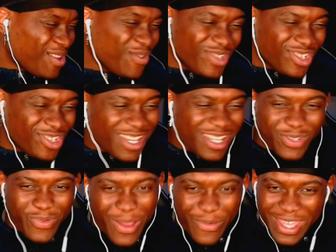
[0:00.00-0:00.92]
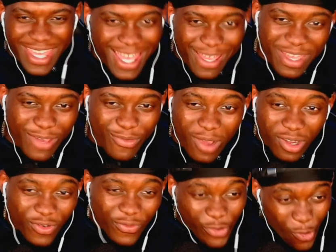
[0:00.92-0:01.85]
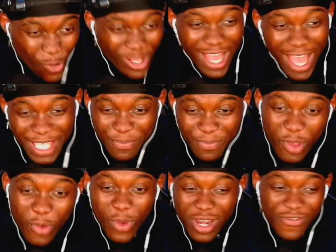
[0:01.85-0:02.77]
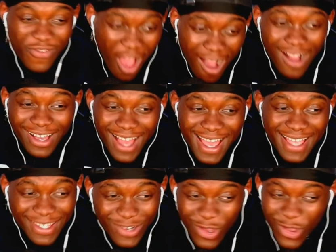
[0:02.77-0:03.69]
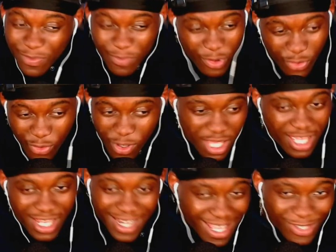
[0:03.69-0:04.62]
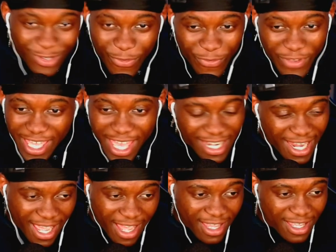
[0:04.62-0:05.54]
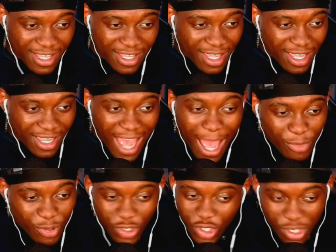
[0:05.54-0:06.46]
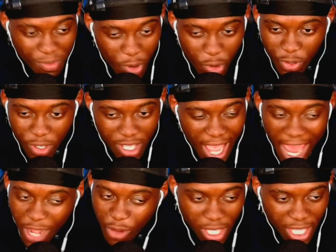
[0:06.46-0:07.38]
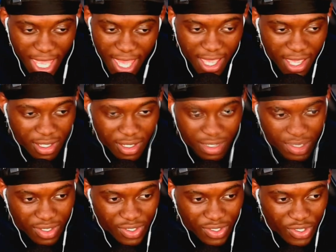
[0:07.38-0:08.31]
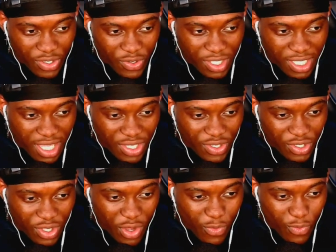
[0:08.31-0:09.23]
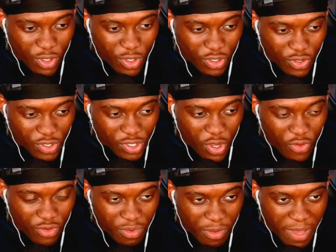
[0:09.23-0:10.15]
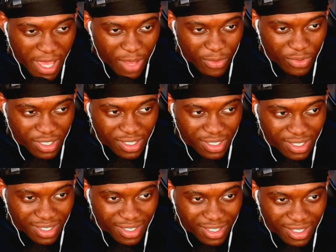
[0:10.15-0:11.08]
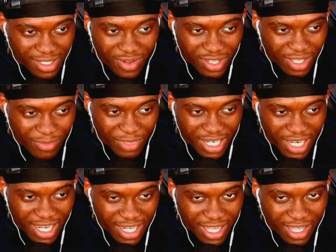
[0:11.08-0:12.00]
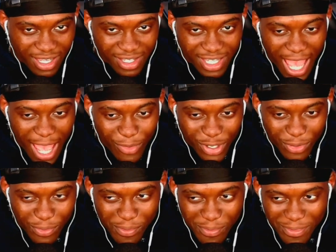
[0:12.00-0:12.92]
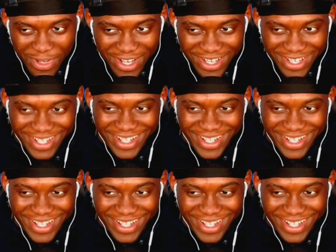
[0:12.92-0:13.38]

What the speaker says: Don't change why we came here. One of your guys put one of our guys in hospital. Let's not forget that. I'm on smoke. I don't care. So you're saying you don't want your soul reaper powers? Don't look at me like that. I want them, but...